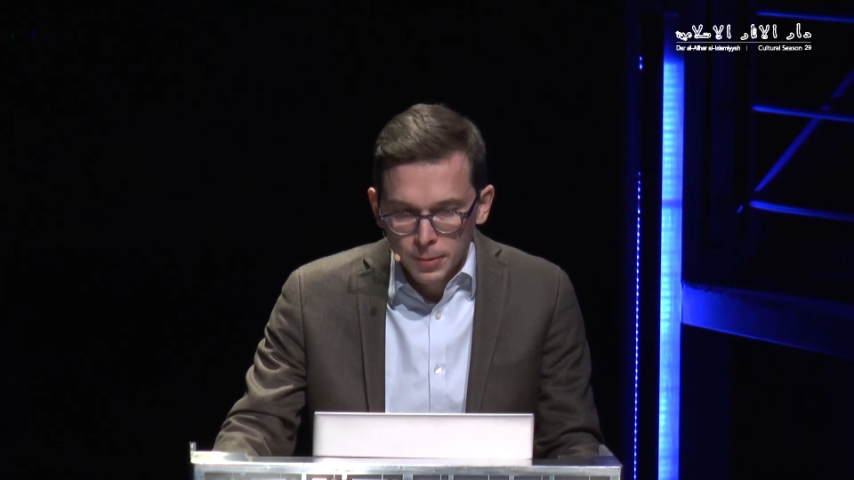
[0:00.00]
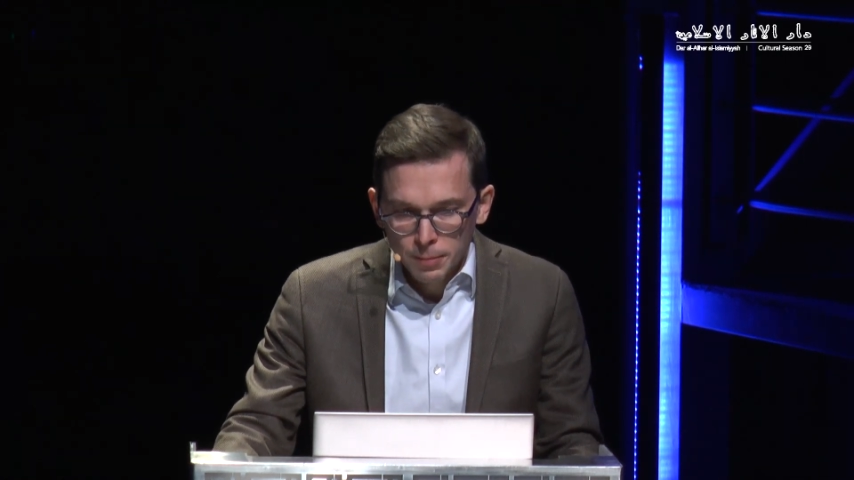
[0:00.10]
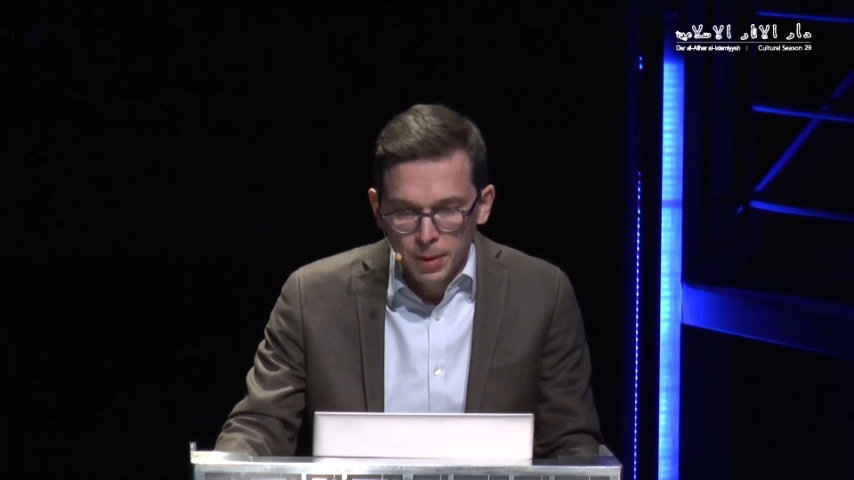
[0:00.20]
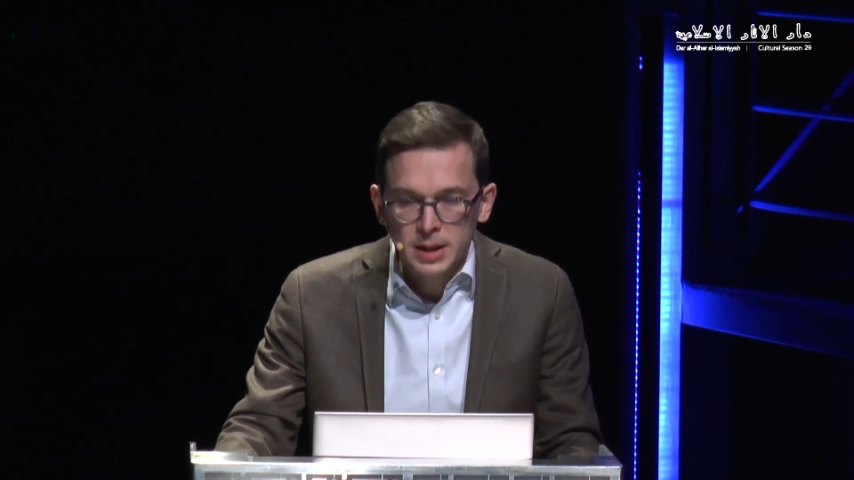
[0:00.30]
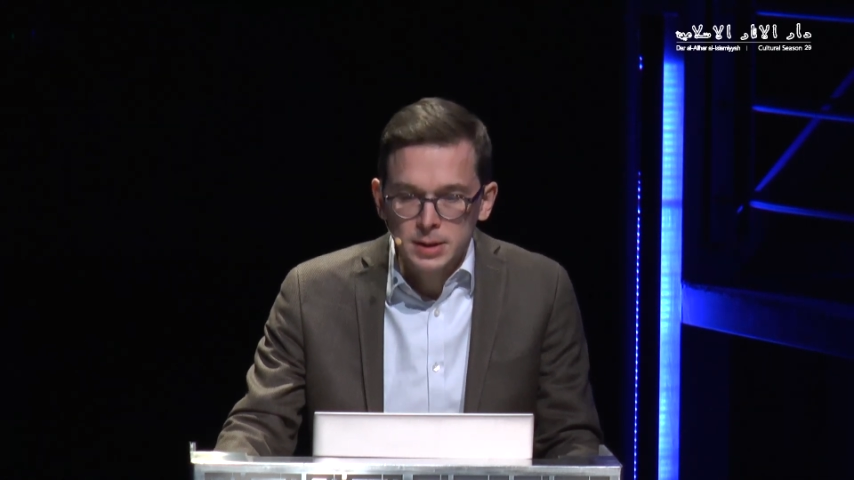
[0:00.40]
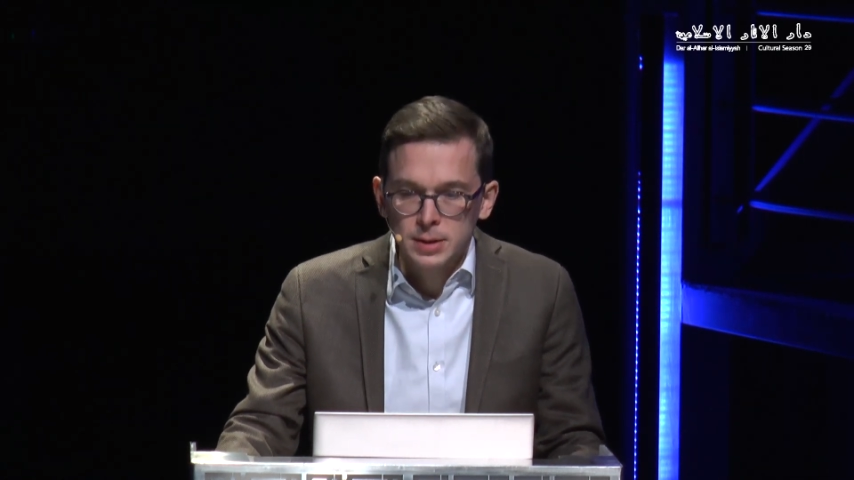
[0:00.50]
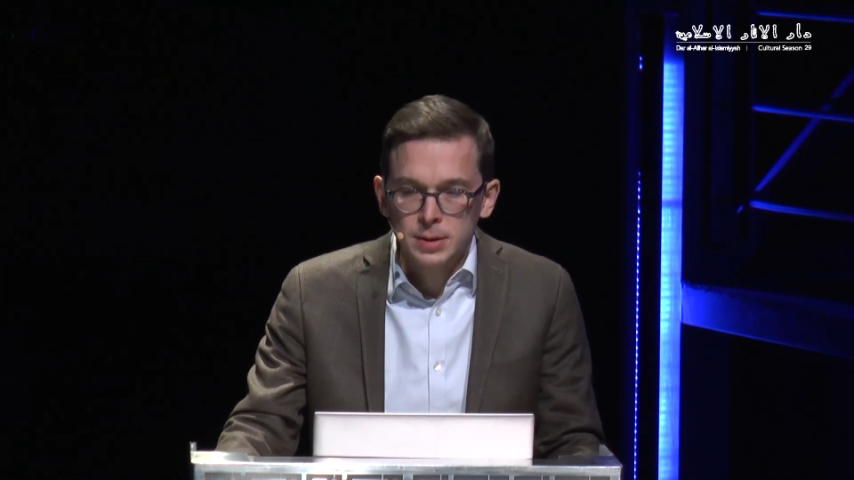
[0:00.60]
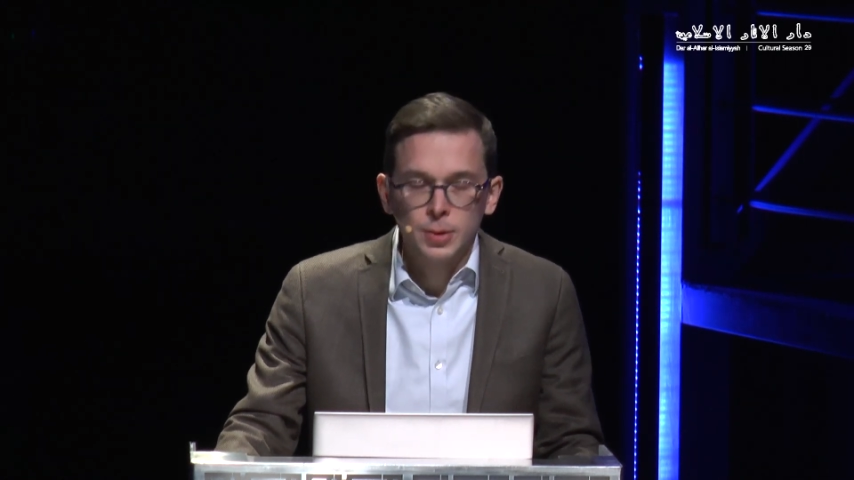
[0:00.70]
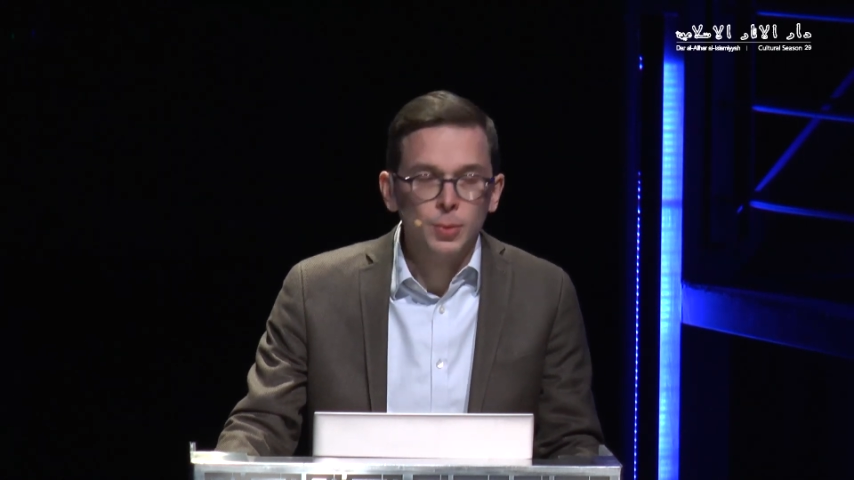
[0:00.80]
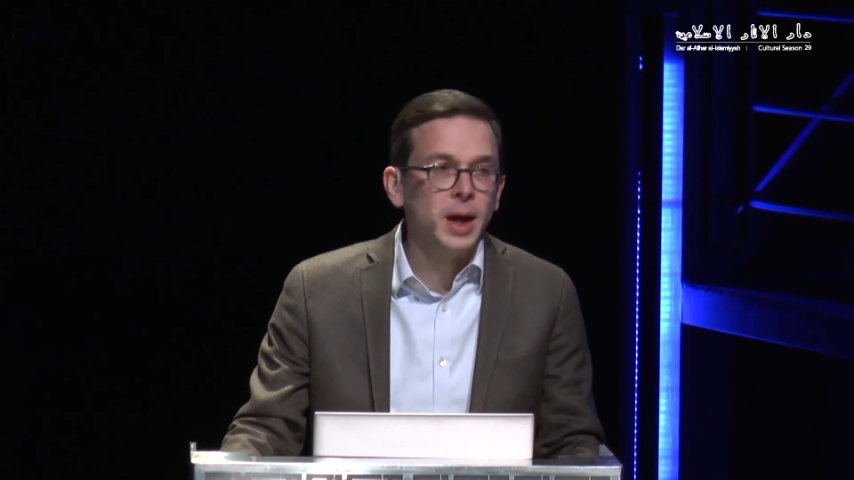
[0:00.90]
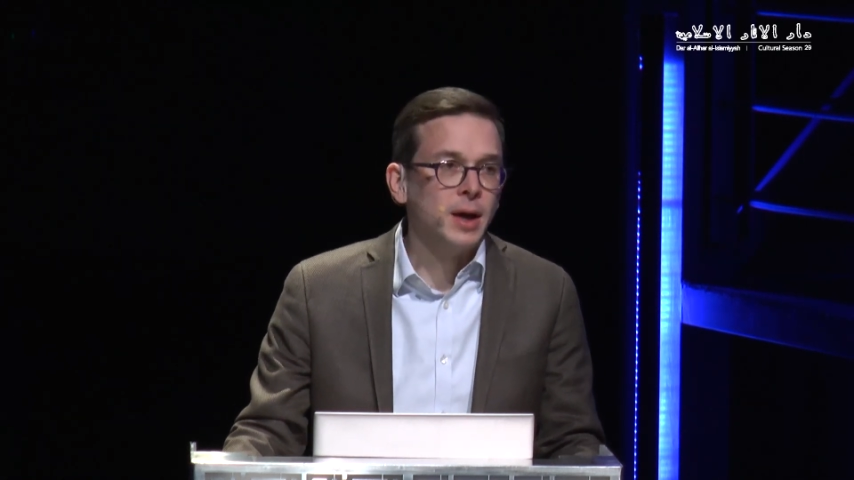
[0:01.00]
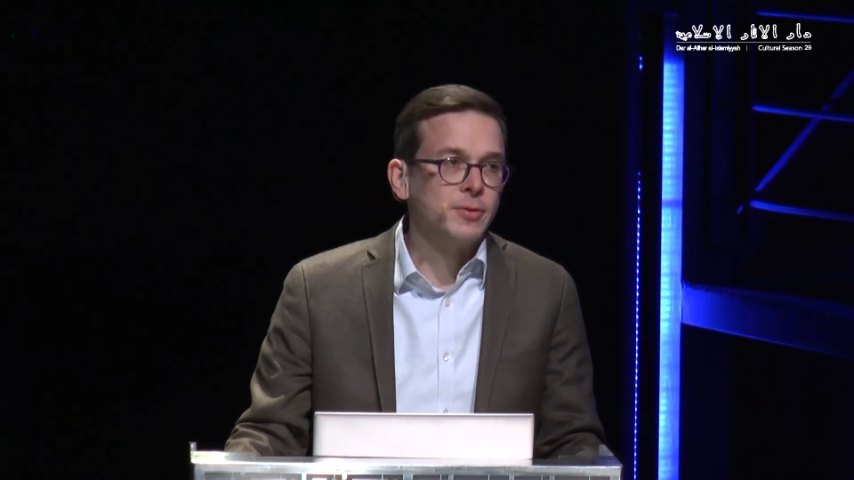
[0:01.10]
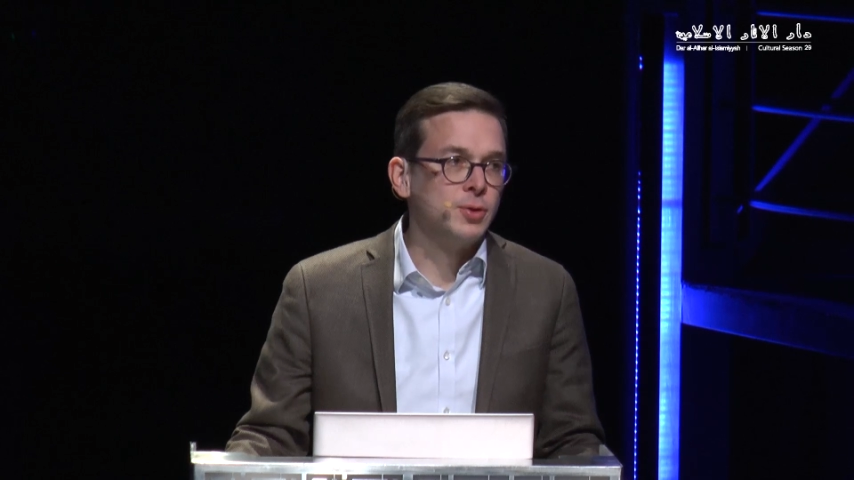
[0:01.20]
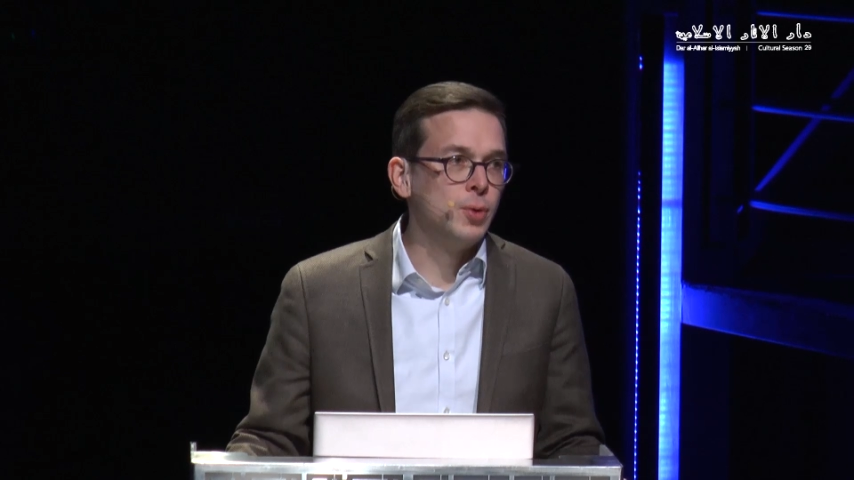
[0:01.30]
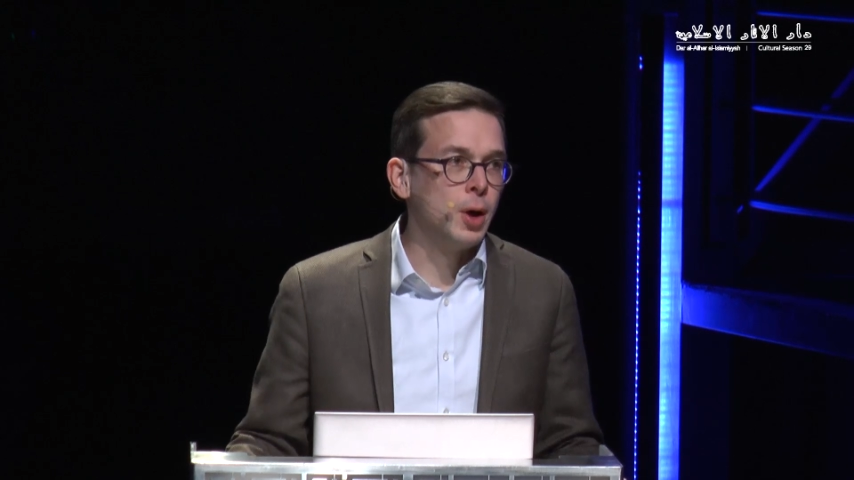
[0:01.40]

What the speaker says: But we have two